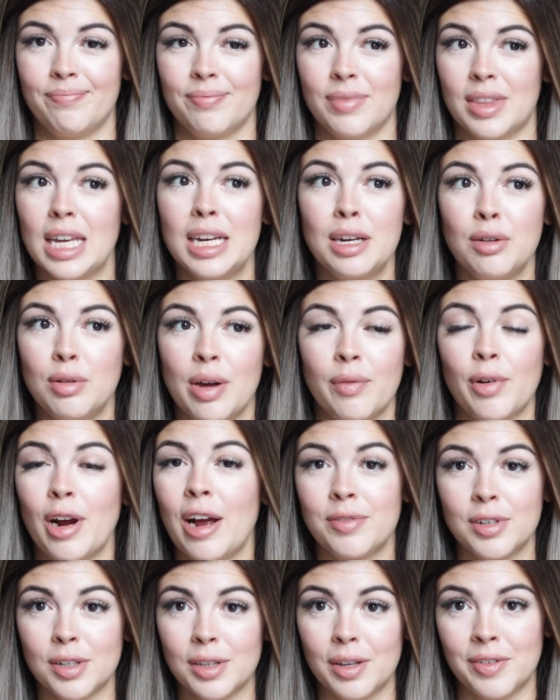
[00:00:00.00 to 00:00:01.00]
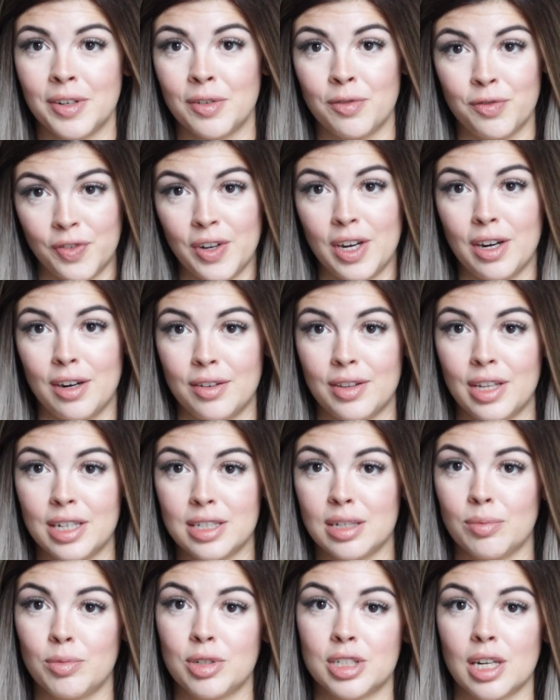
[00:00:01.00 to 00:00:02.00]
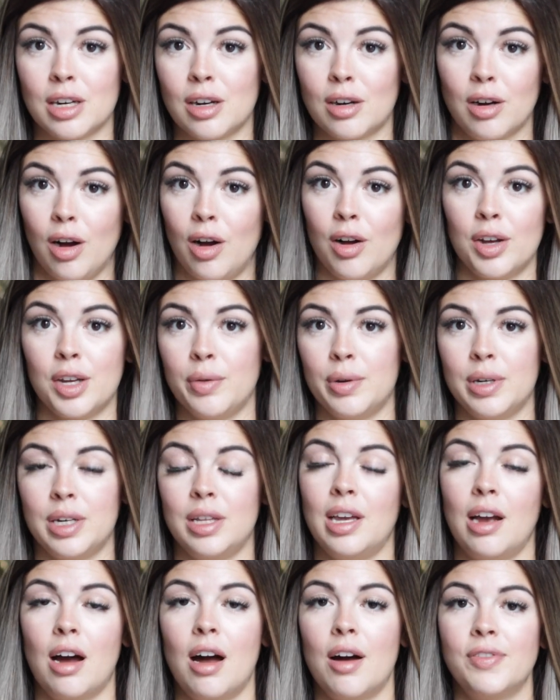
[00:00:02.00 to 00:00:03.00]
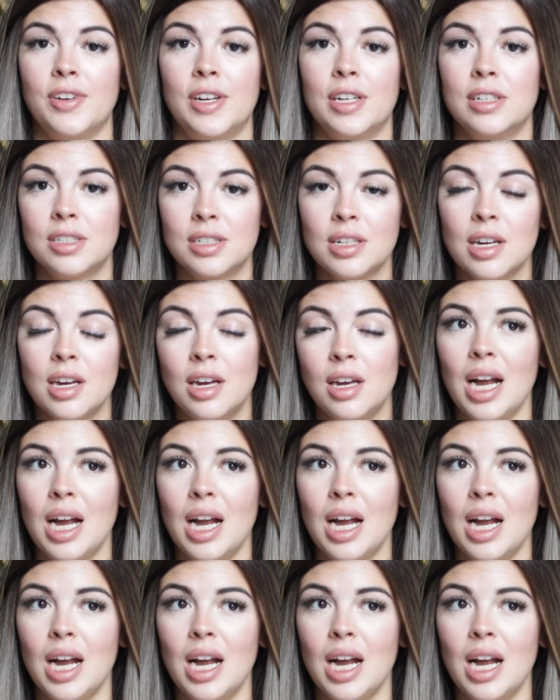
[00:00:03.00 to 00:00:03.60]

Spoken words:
then you never have to live in fear that someone's going to call you into the office.